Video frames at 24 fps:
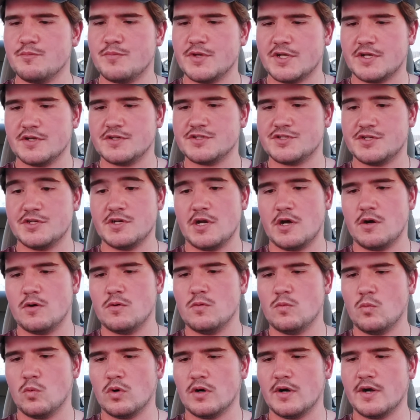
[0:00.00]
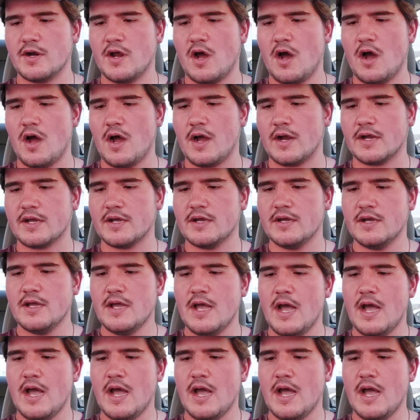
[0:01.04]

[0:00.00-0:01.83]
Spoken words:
because, we're in hock.